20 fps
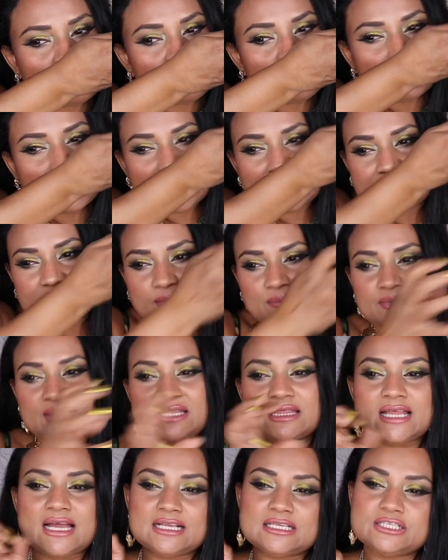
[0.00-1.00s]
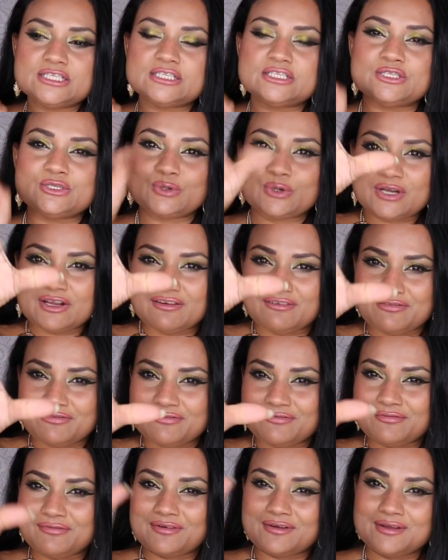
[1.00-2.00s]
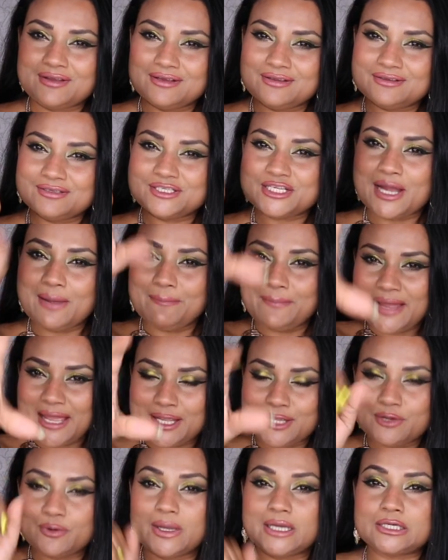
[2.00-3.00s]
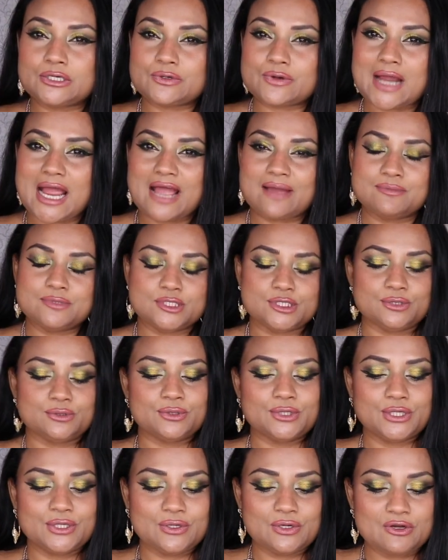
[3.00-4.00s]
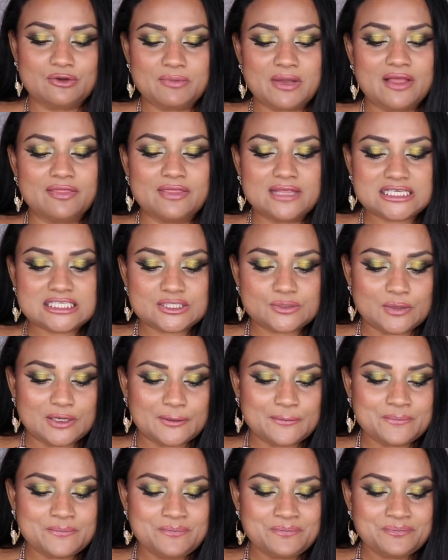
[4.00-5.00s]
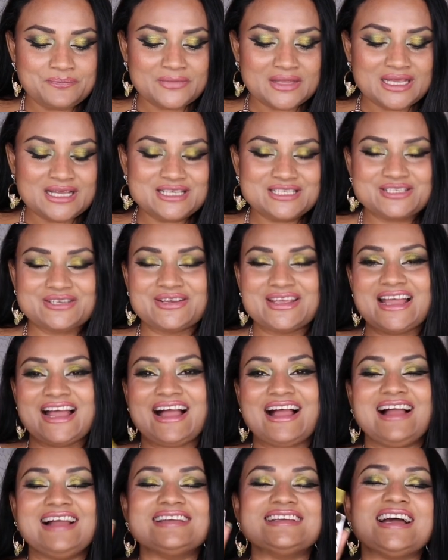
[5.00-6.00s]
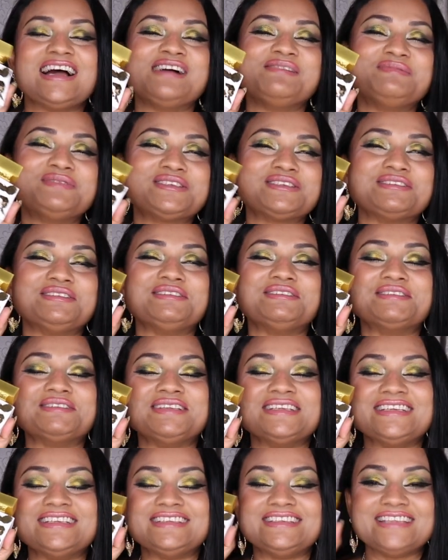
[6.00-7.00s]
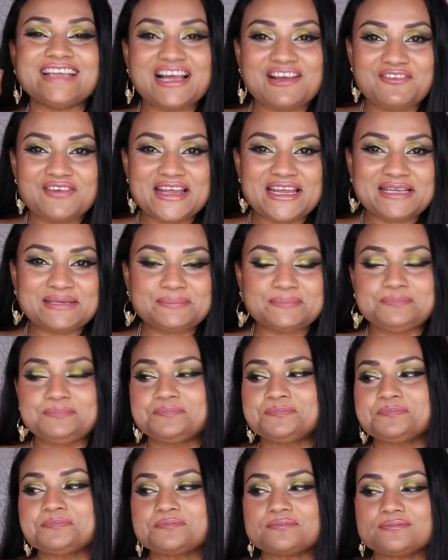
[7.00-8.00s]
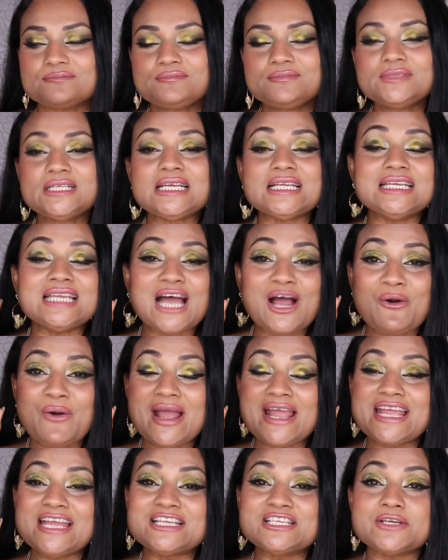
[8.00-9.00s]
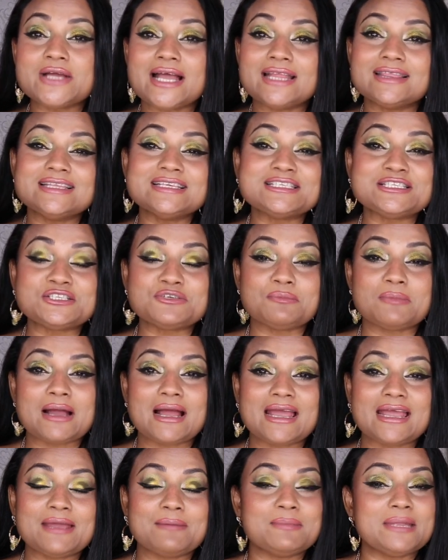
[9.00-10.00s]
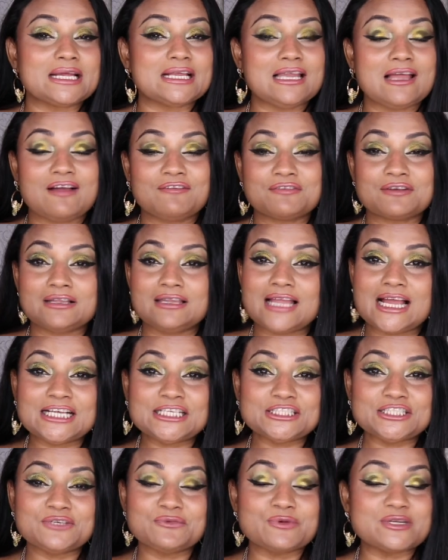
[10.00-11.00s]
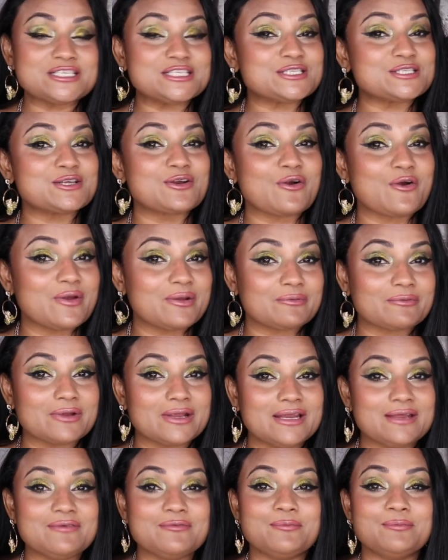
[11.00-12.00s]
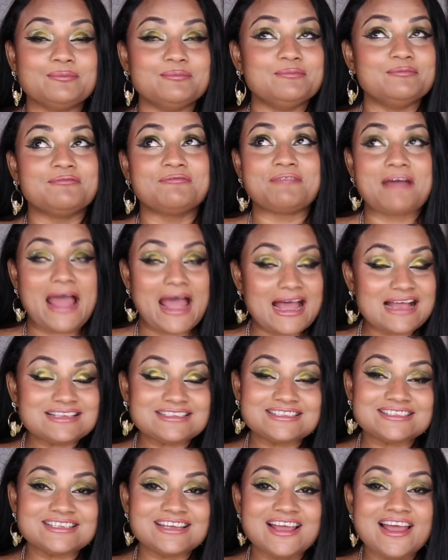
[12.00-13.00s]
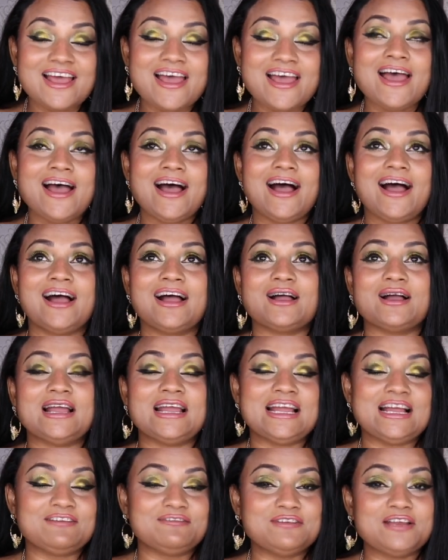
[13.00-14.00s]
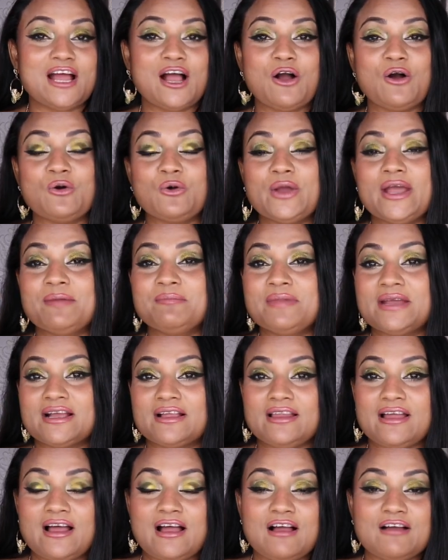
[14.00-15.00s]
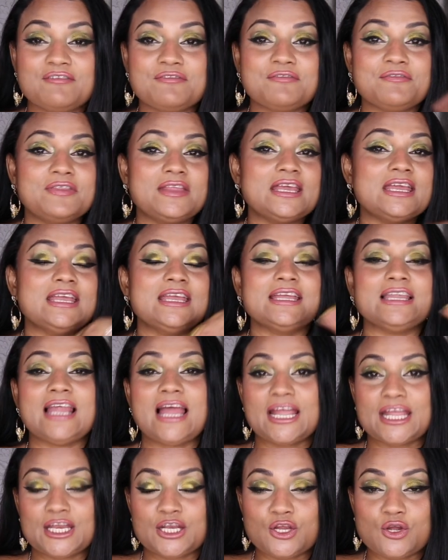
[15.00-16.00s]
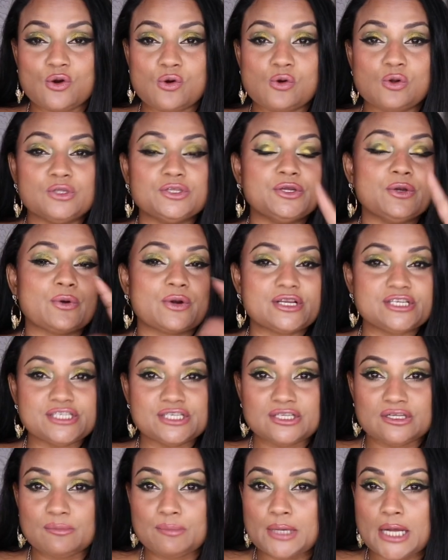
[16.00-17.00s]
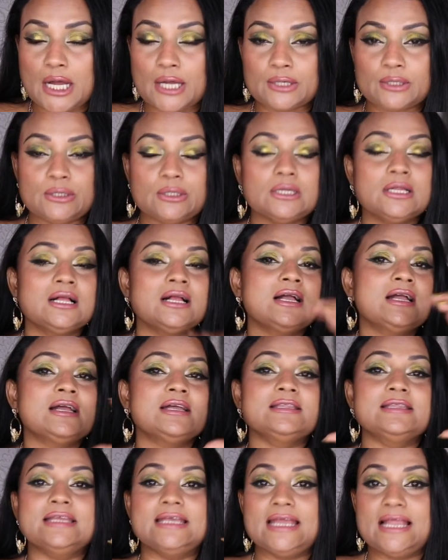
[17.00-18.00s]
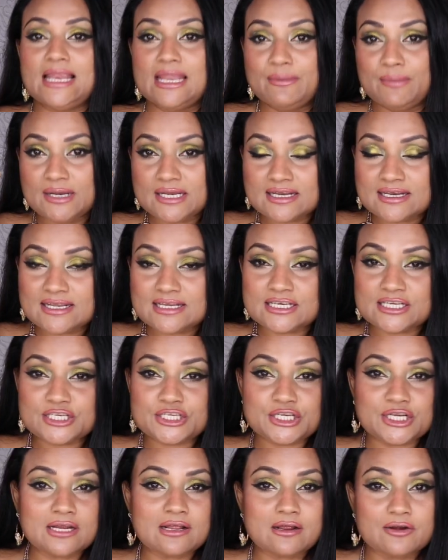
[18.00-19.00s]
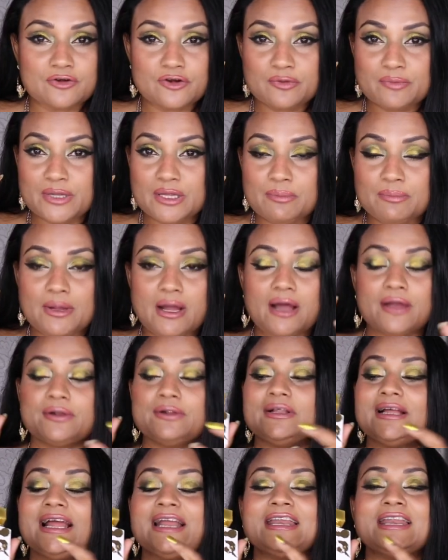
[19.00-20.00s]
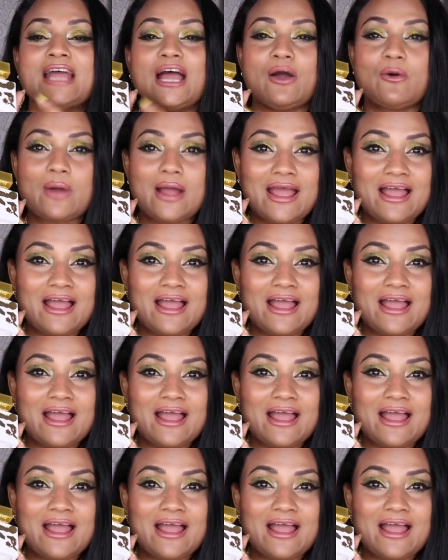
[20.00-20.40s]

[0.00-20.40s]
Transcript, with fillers: there's something that just sort of jump at you and grabs you you know about this one so yeah i absolutely love it now i get to add this to my Micallef collection which is growing really fast uh, I have now in Micallef the Ylang in Gold, the original bottle, the limited edition 100ml bottle, and now I